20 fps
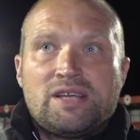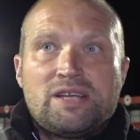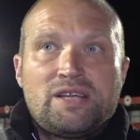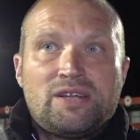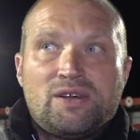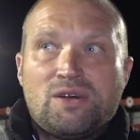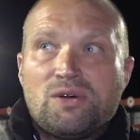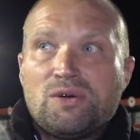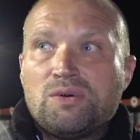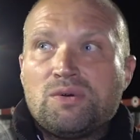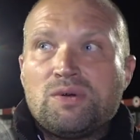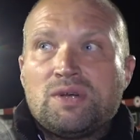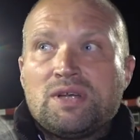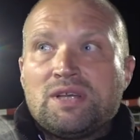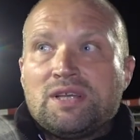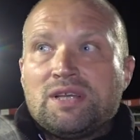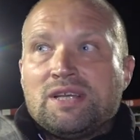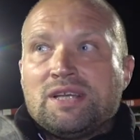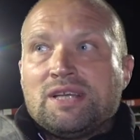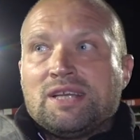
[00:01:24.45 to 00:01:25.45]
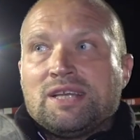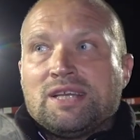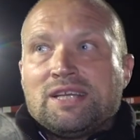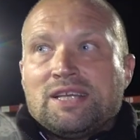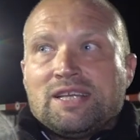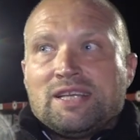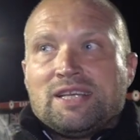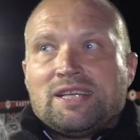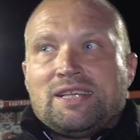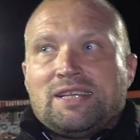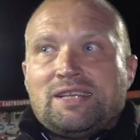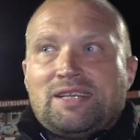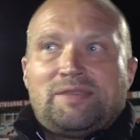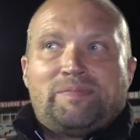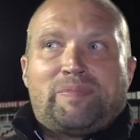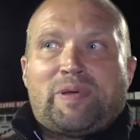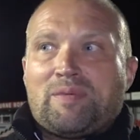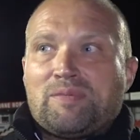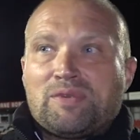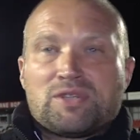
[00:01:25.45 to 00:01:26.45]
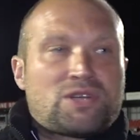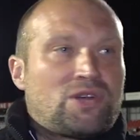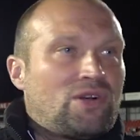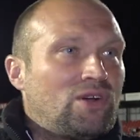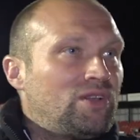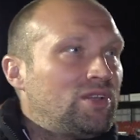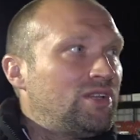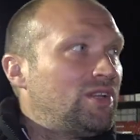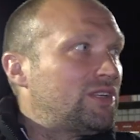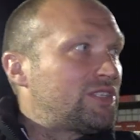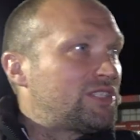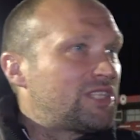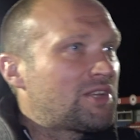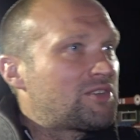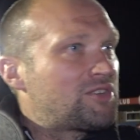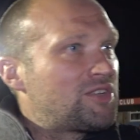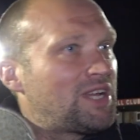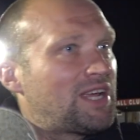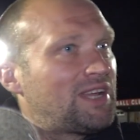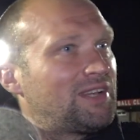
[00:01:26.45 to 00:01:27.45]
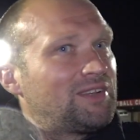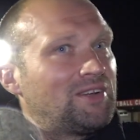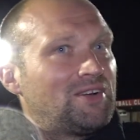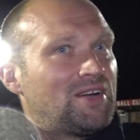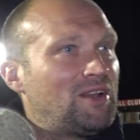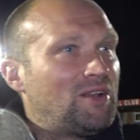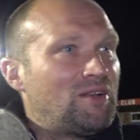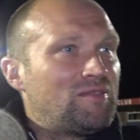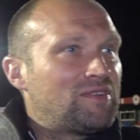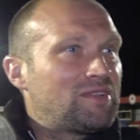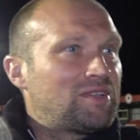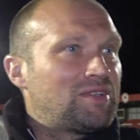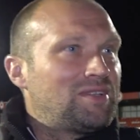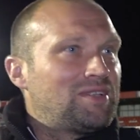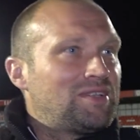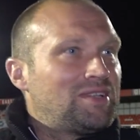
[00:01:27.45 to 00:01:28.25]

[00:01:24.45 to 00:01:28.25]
You know, people's calling us this and that there. I love it.